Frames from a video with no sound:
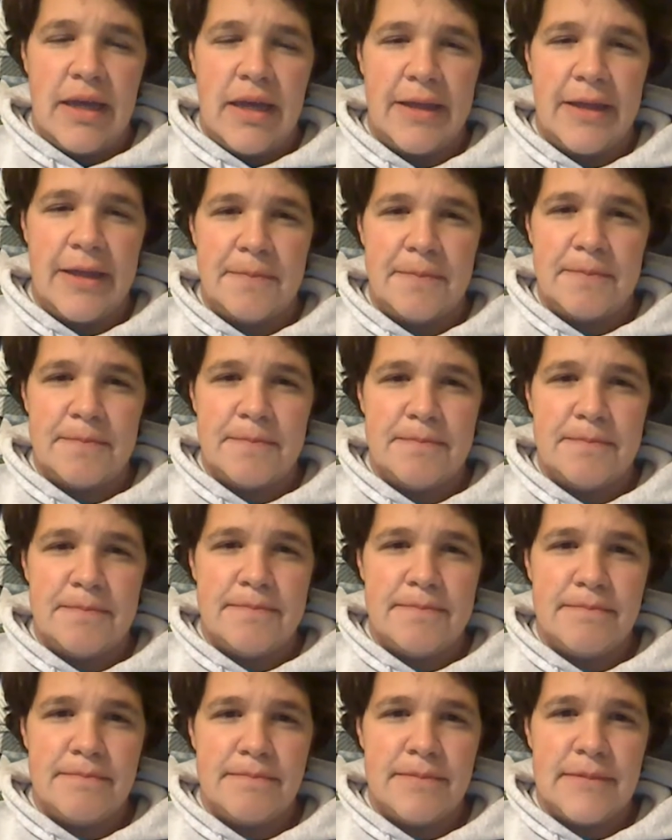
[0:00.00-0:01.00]
um,
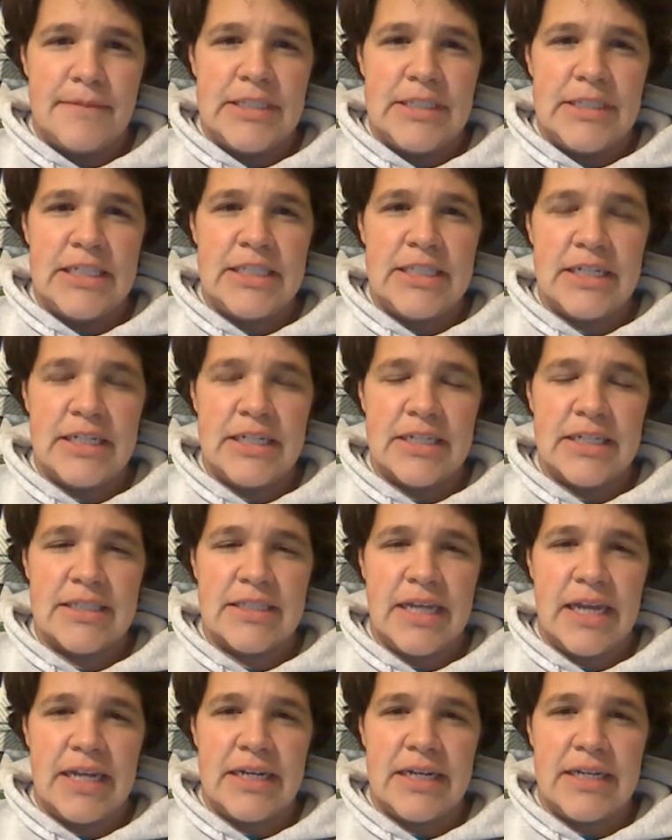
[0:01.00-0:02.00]
teaching
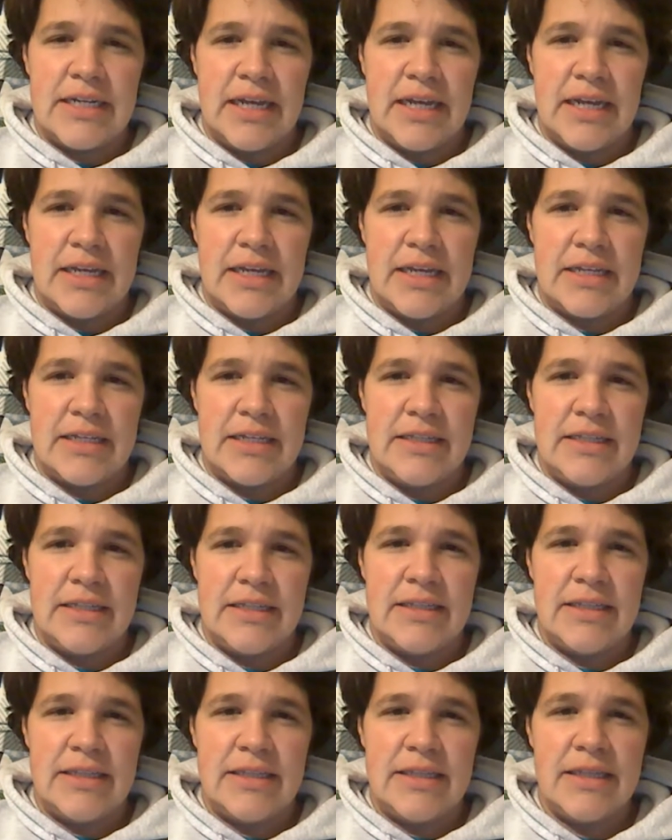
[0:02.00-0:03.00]
is that
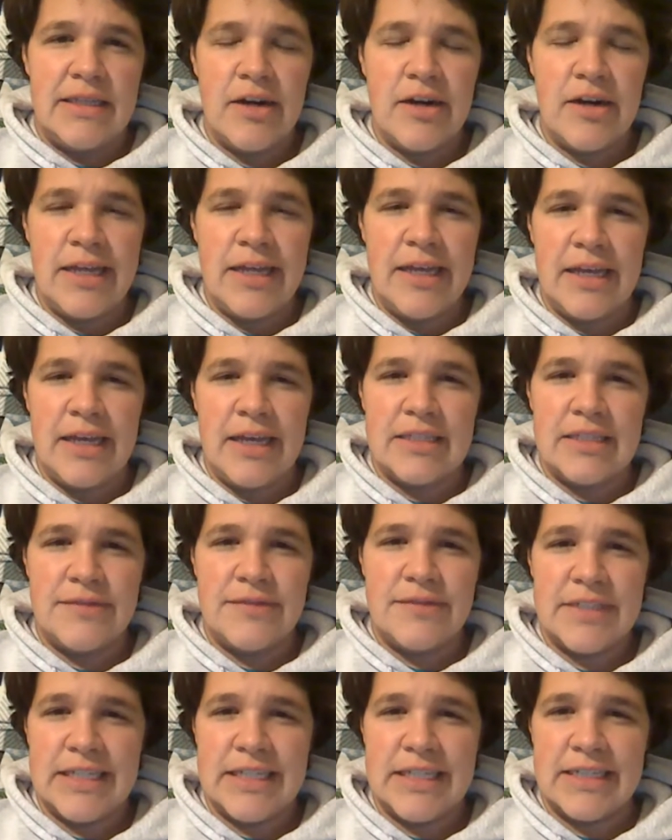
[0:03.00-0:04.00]
learning is
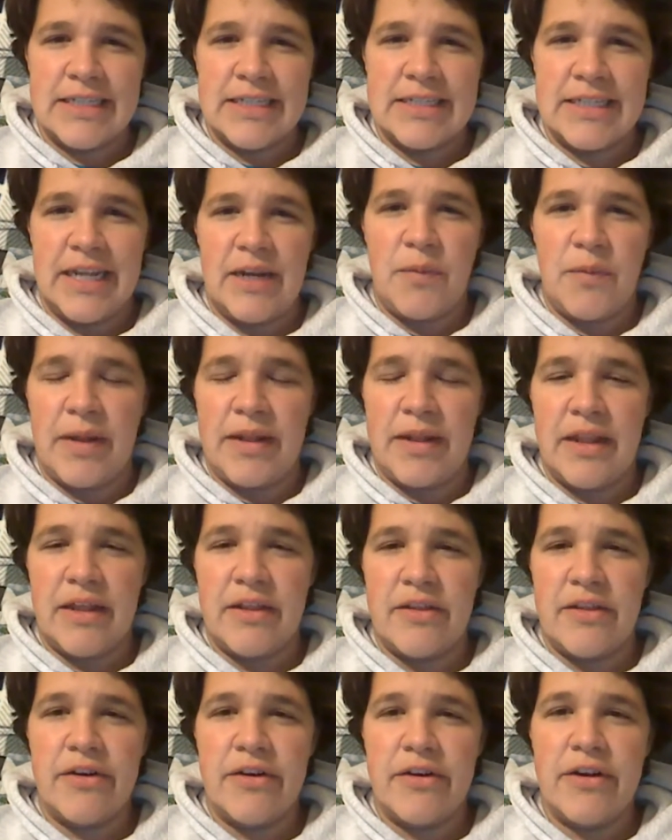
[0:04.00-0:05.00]
facilitated when the
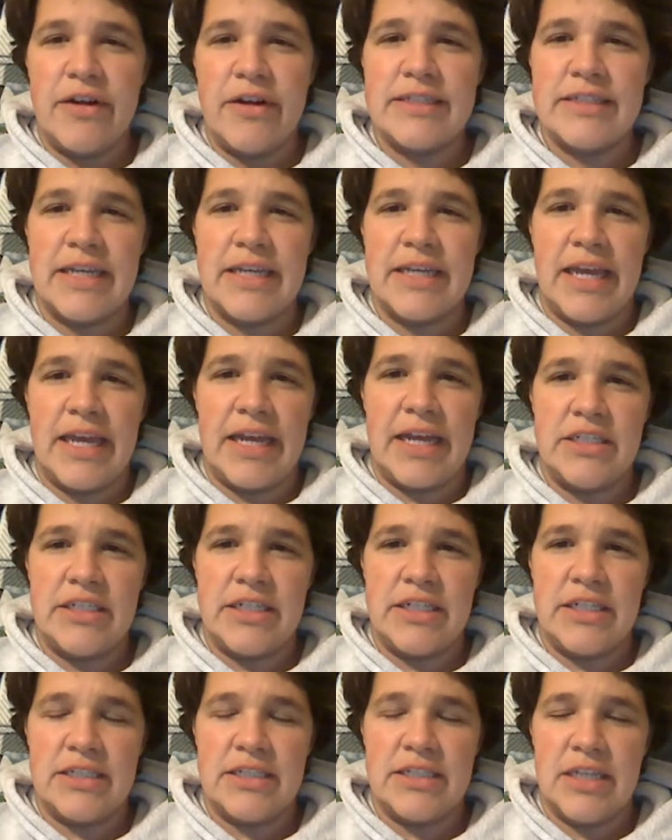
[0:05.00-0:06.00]
learner is
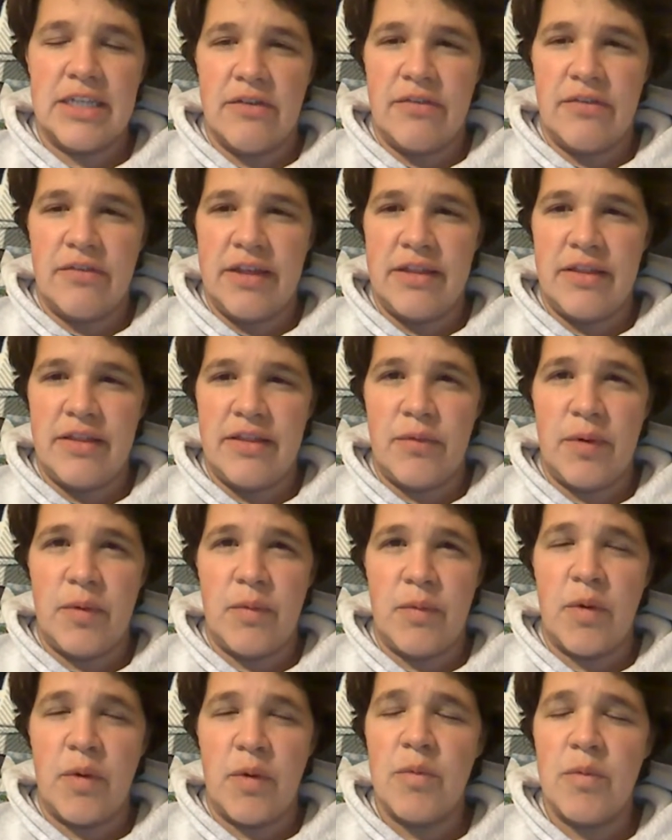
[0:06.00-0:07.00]
engaged in solving the real
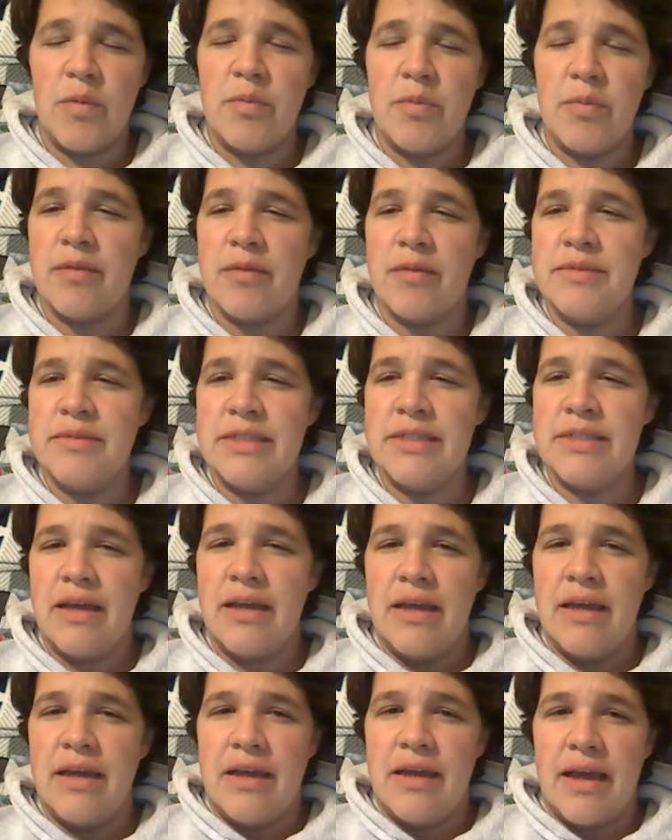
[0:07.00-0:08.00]
world problems.
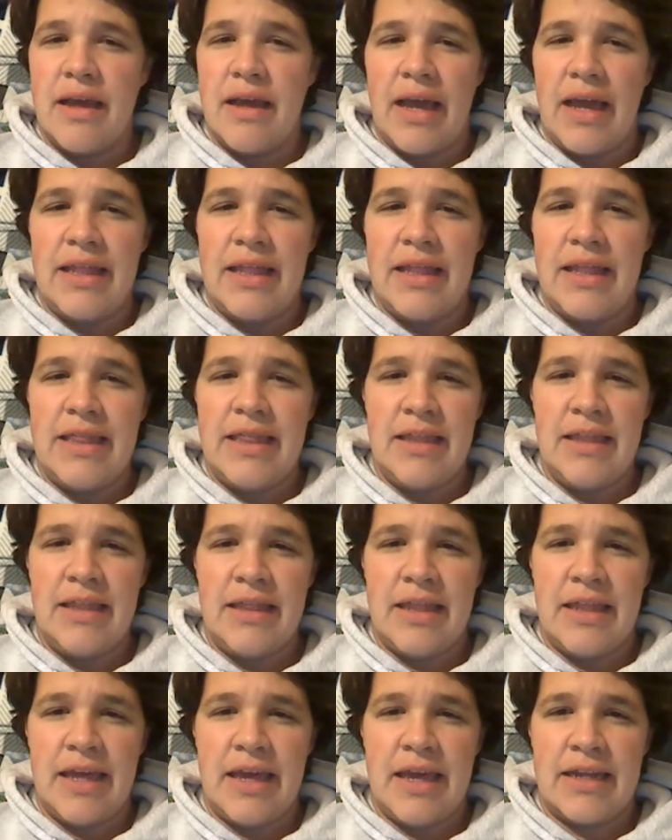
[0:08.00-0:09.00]
I
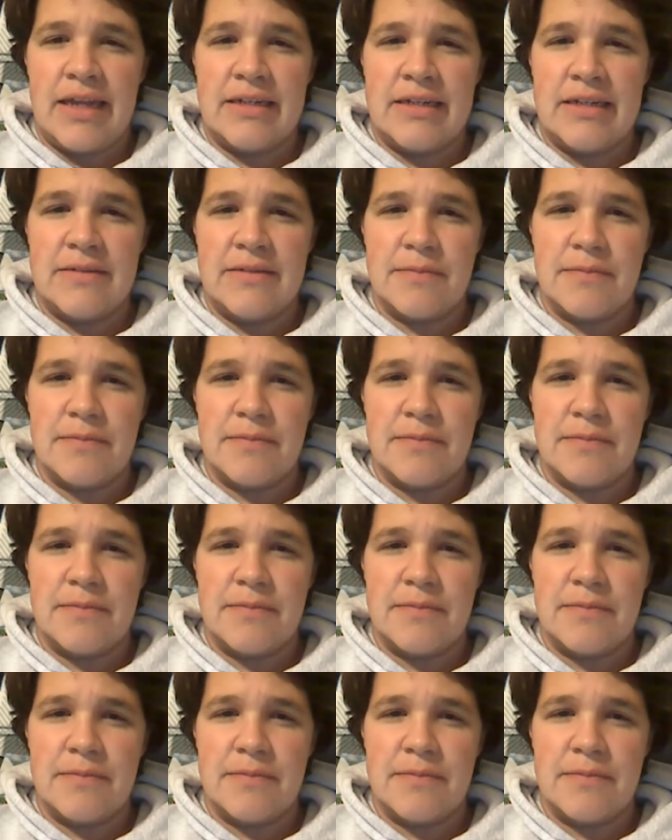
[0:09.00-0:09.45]
think that